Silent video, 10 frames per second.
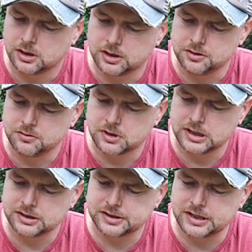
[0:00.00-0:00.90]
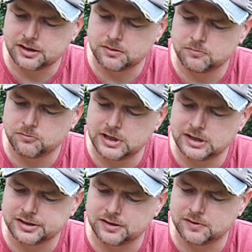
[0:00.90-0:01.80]
and you can set them
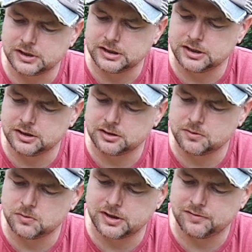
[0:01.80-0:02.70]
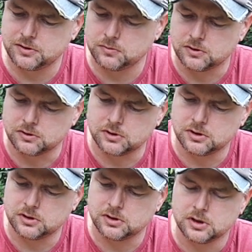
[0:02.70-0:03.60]
relatively to whatever you want,
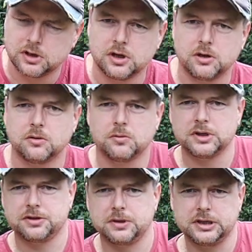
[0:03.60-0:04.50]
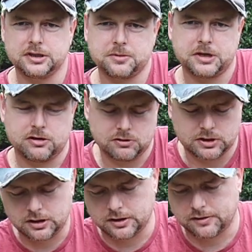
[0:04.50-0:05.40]
but 120 is about right, I